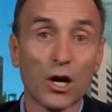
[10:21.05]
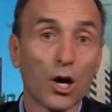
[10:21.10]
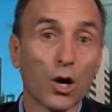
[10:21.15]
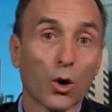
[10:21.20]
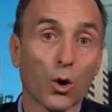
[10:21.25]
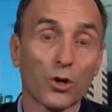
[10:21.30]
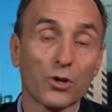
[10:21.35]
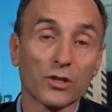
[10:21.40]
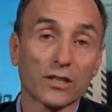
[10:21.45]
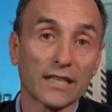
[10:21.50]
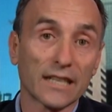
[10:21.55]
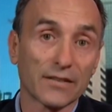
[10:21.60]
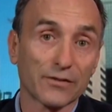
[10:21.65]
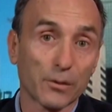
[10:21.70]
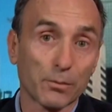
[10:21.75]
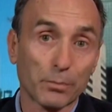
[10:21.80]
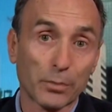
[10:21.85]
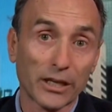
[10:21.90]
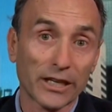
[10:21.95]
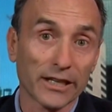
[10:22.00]
Or you can give a
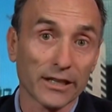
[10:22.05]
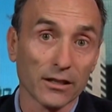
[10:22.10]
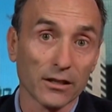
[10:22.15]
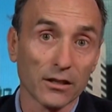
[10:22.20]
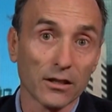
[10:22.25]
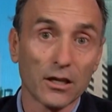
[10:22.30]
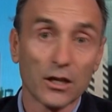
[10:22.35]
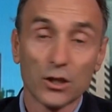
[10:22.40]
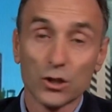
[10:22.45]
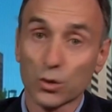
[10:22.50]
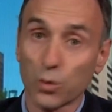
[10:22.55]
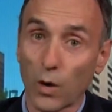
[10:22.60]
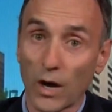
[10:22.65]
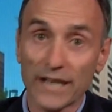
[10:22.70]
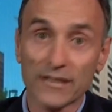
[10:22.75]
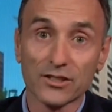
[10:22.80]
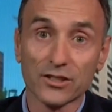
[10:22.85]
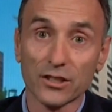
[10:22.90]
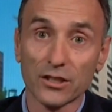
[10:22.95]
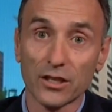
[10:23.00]
pill
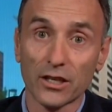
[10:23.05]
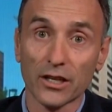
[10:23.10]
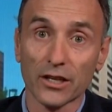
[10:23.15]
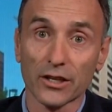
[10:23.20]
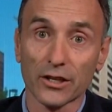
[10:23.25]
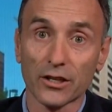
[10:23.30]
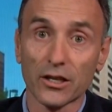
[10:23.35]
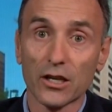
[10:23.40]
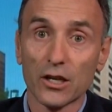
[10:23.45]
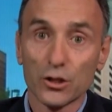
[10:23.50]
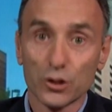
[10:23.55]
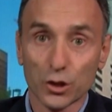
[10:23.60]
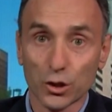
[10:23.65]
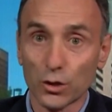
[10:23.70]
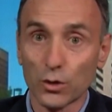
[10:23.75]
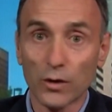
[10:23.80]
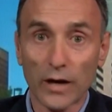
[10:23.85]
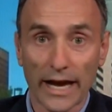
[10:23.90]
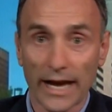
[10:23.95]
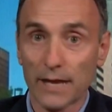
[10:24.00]
twice a year
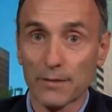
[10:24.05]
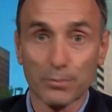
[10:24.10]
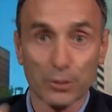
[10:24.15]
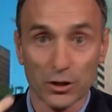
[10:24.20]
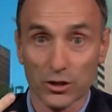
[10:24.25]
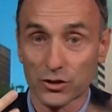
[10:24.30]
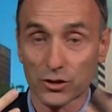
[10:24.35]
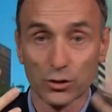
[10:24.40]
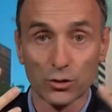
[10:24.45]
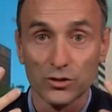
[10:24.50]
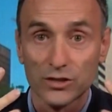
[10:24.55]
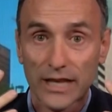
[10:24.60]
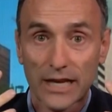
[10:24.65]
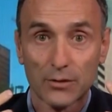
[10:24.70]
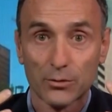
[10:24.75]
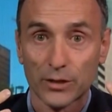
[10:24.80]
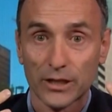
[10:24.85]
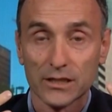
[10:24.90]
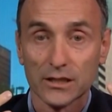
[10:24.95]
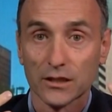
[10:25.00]
to a person who's at
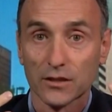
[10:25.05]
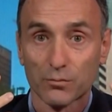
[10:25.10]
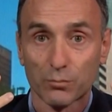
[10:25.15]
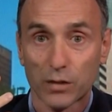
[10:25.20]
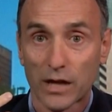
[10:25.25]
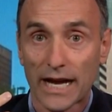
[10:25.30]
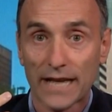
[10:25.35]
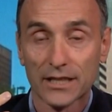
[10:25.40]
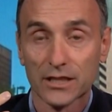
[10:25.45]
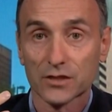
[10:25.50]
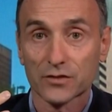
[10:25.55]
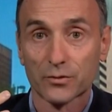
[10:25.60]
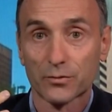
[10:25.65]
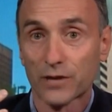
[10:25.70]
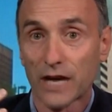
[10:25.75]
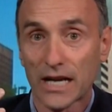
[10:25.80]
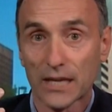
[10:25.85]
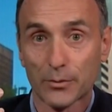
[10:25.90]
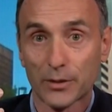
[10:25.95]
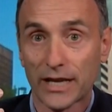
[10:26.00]
risk of blindness from
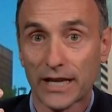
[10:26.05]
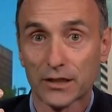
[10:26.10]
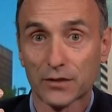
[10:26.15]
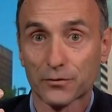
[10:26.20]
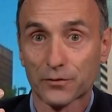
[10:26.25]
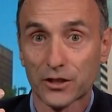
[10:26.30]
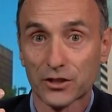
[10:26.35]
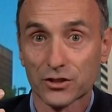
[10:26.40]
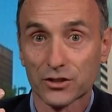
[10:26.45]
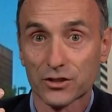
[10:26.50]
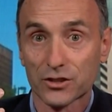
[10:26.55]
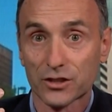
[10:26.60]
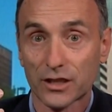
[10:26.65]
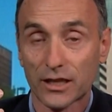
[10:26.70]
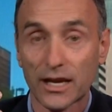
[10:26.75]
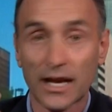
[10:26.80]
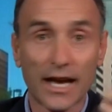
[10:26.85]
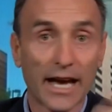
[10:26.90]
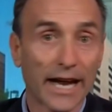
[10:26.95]
vitamin A deficiency